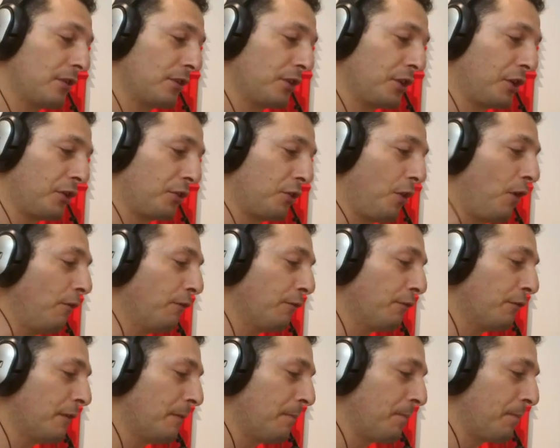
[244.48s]
turned
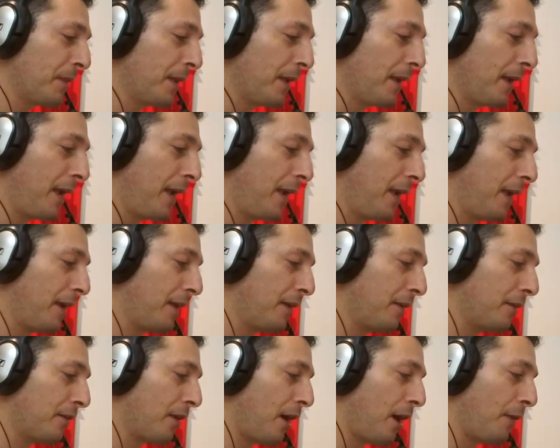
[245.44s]
off.
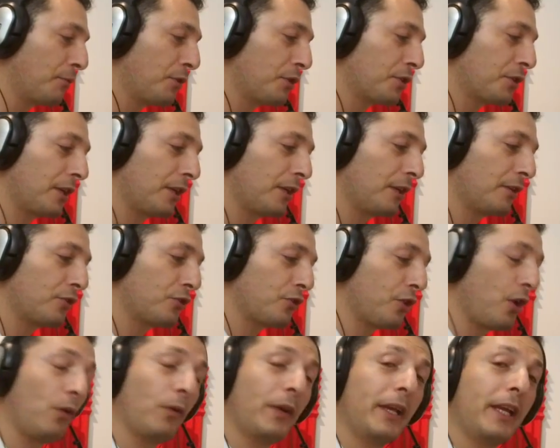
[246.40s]
And I'm just going to
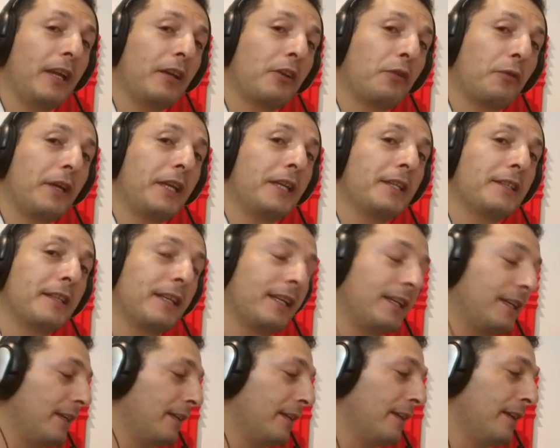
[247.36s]
slowly increase the
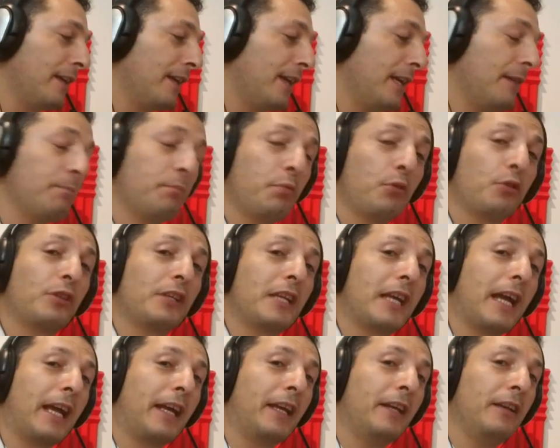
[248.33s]
input
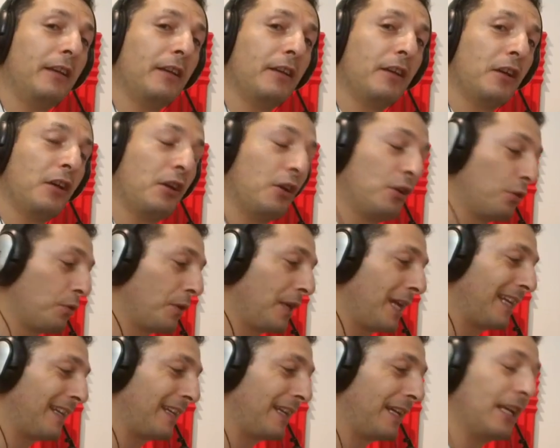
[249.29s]
gain to
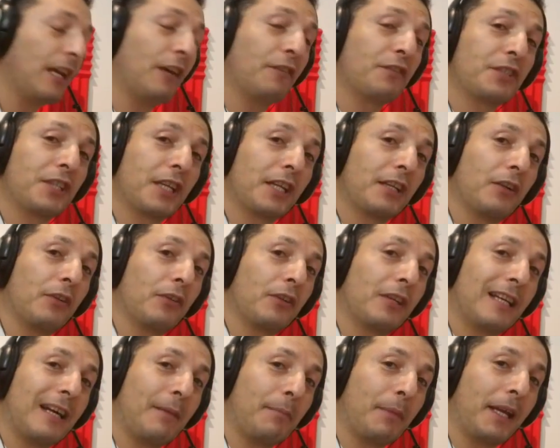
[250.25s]
get enough signal
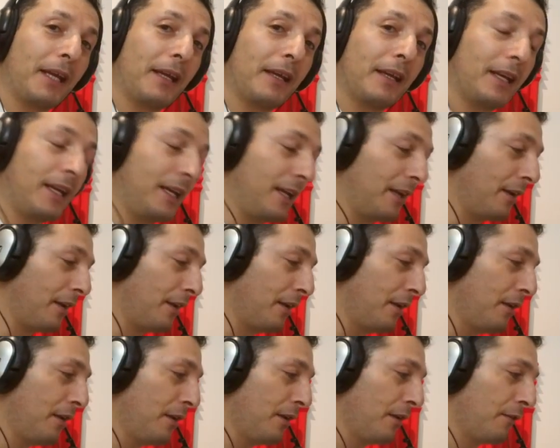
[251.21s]
coming in
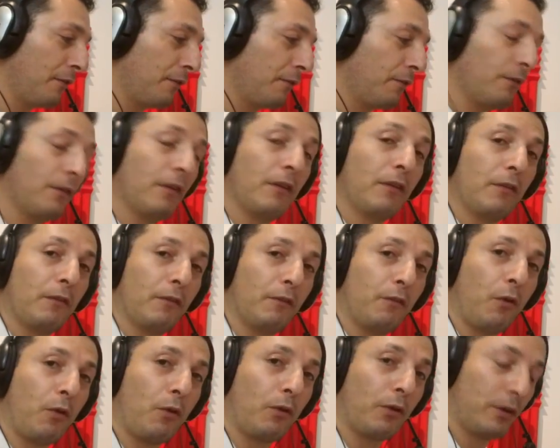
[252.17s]

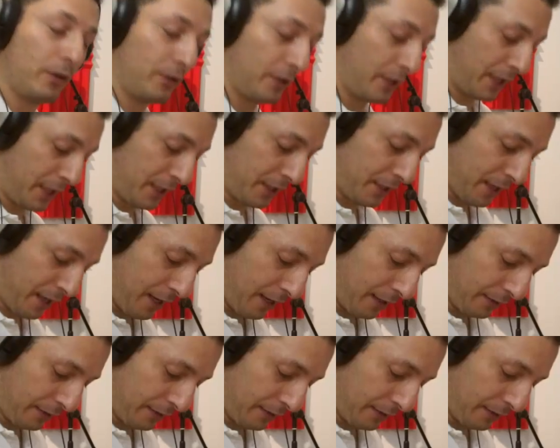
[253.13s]
for the guitar.